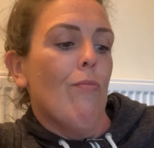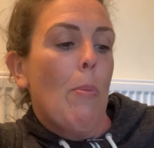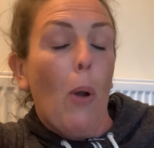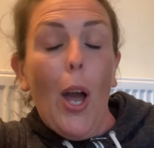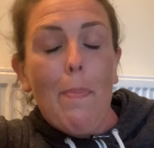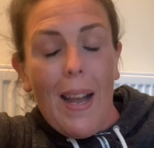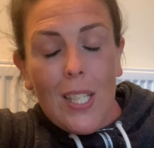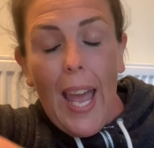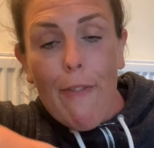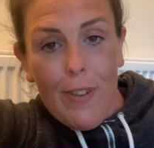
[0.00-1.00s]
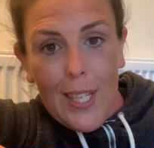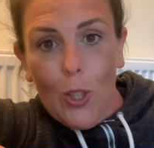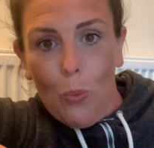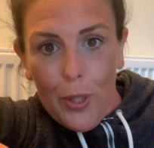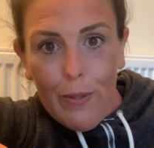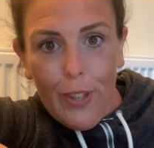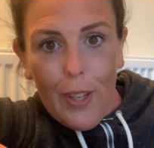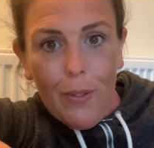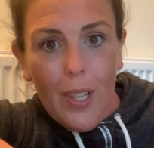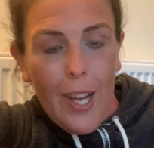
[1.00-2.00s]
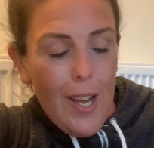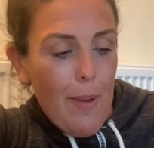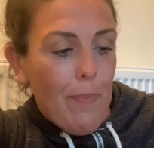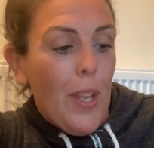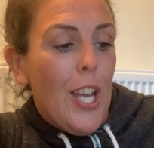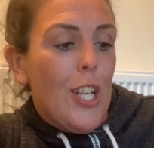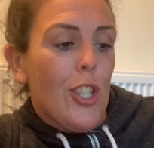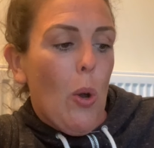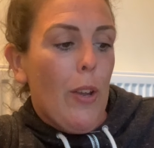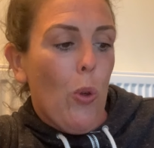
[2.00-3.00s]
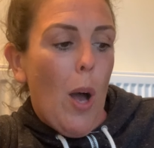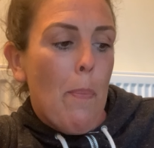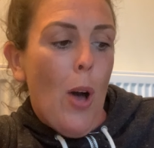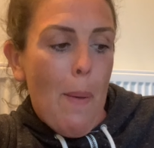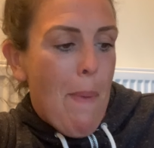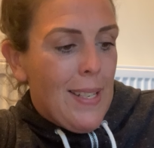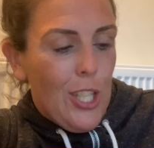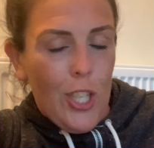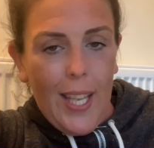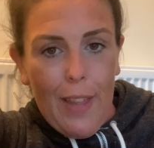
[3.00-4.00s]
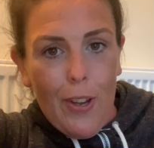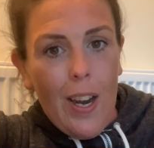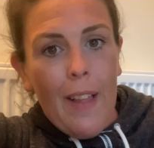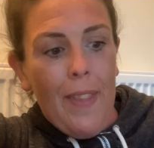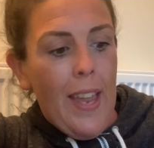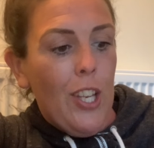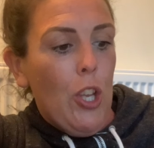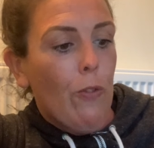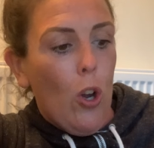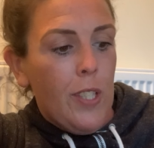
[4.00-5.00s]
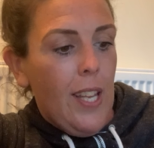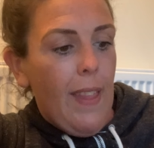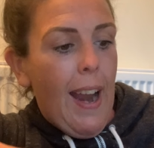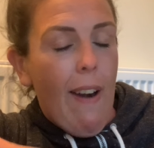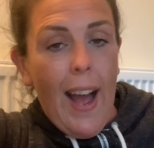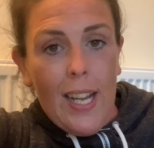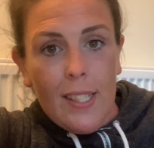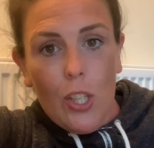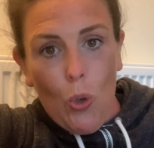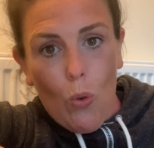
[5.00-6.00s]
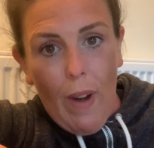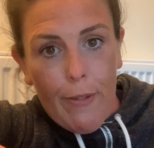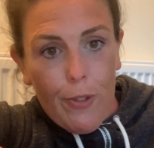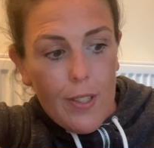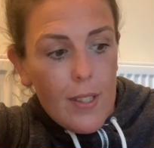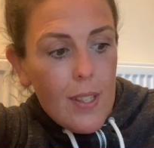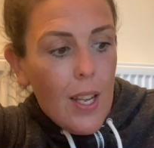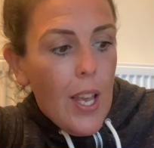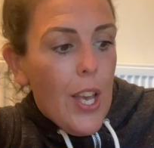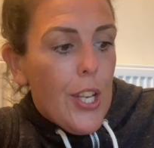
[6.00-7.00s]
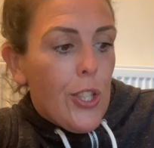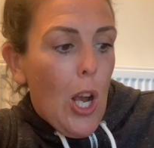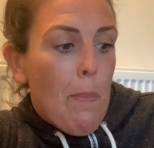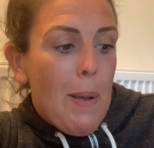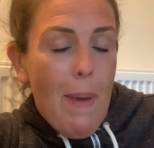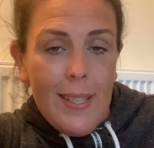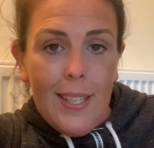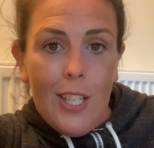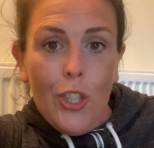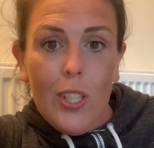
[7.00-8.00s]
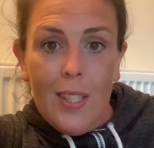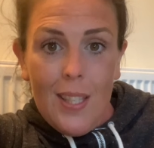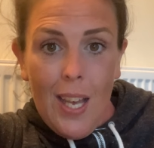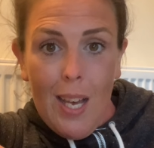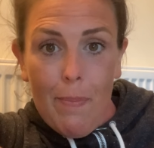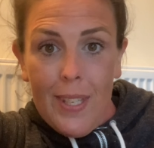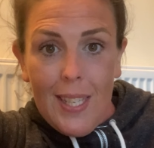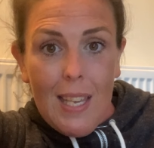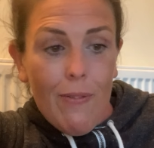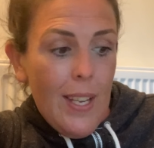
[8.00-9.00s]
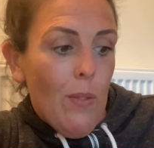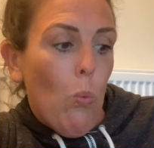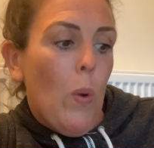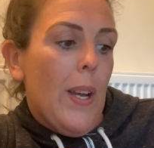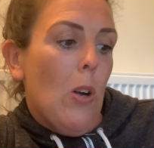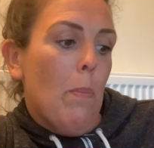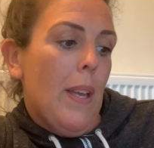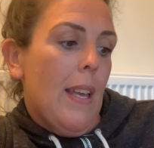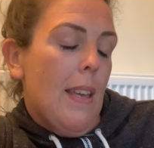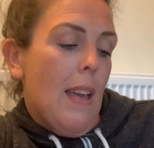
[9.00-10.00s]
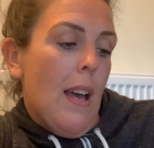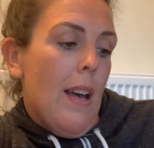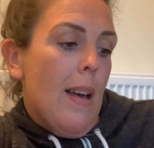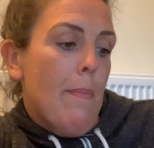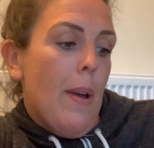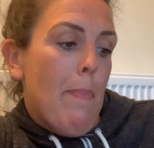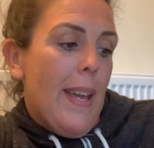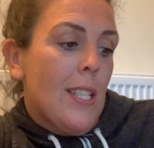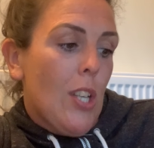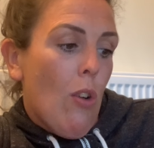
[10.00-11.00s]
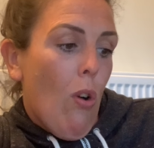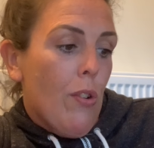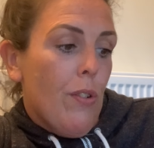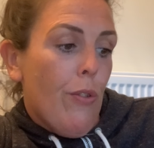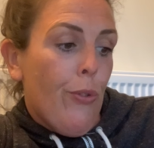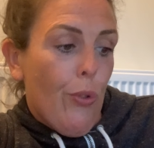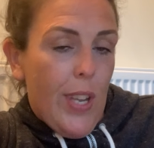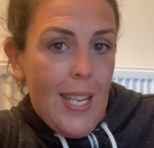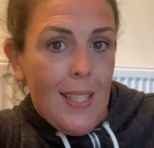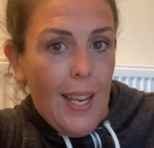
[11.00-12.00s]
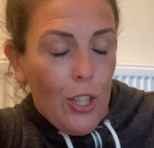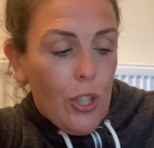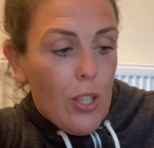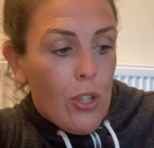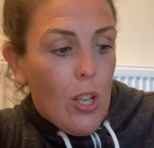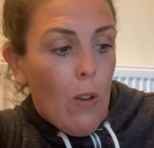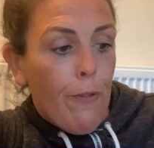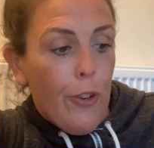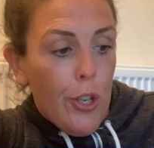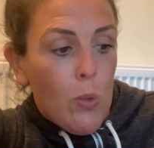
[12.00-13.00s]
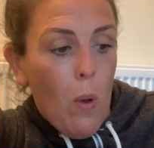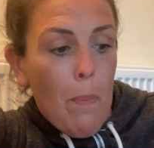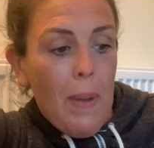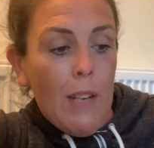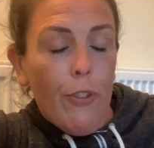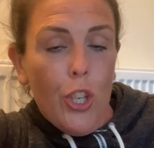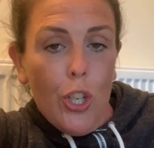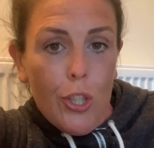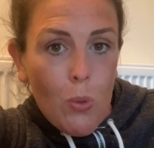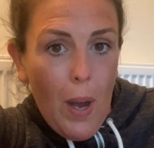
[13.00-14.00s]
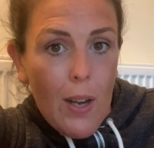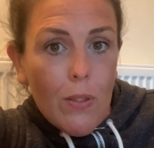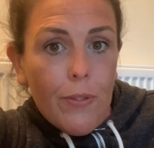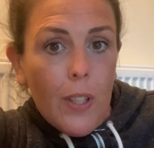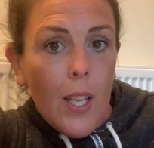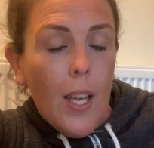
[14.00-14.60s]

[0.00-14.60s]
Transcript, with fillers: reply back to every single one of you. Um, so I thought I'd put a message together and then you've got it there as your reference. So my message um, this evening will be um, based around three sections. So first one being for year 12